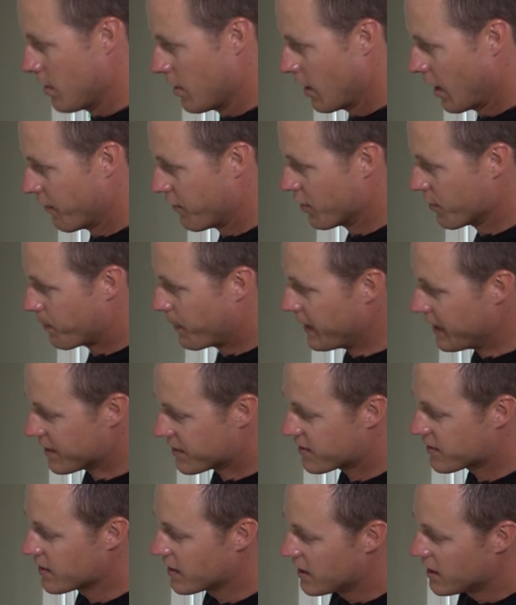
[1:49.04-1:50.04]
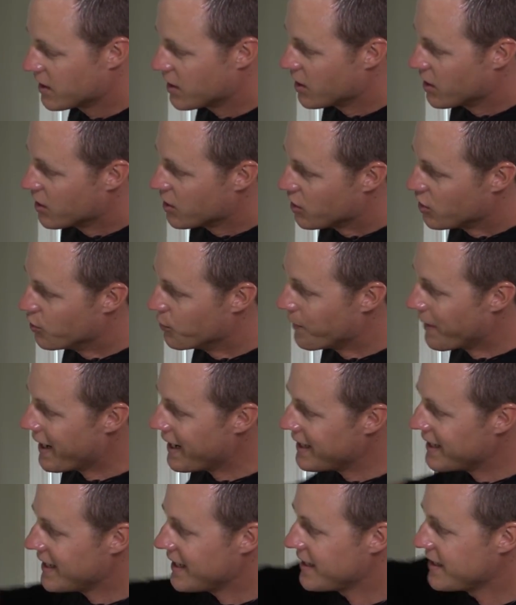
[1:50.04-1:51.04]
of your piece. You may
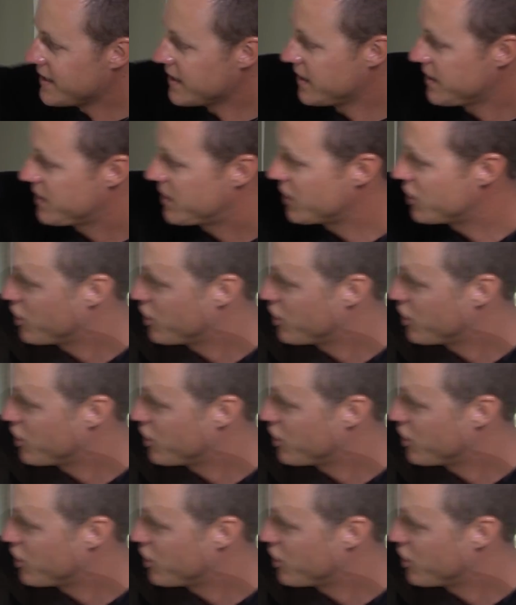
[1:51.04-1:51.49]
need to